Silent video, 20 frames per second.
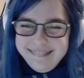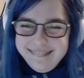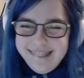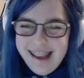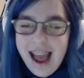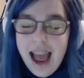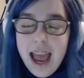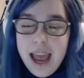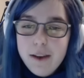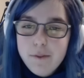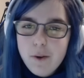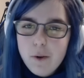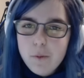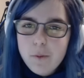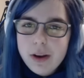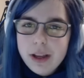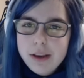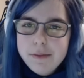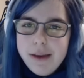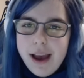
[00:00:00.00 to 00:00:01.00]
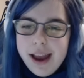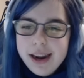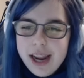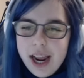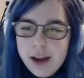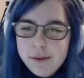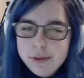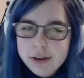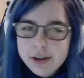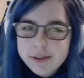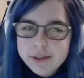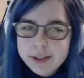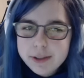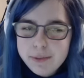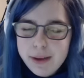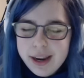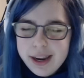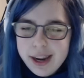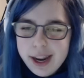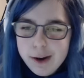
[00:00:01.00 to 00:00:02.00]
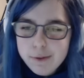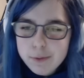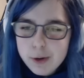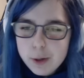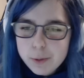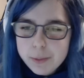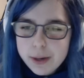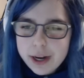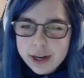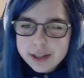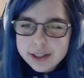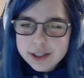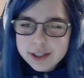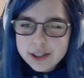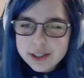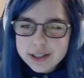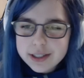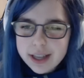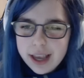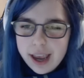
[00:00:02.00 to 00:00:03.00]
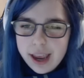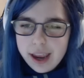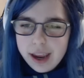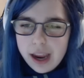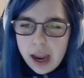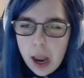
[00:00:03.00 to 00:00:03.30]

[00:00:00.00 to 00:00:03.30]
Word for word: I have a really bad habit of spending Robux, just saying.